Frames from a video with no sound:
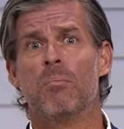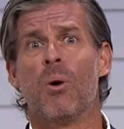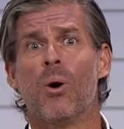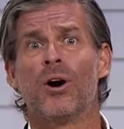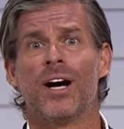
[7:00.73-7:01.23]

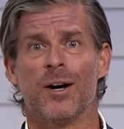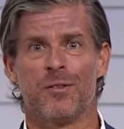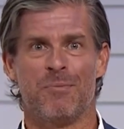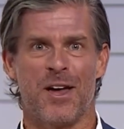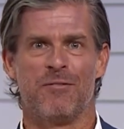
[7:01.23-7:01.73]
more
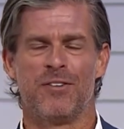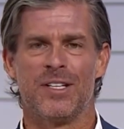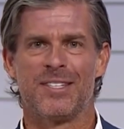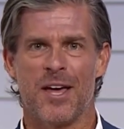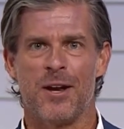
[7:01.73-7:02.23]
health
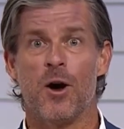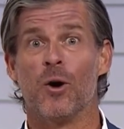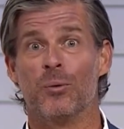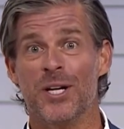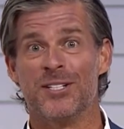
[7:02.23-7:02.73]
benefits than
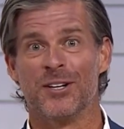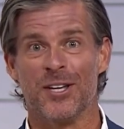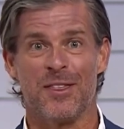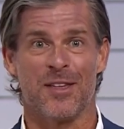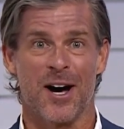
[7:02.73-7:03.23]
originally
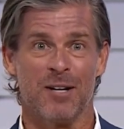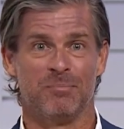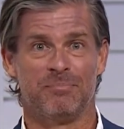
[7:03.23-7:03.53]
thought.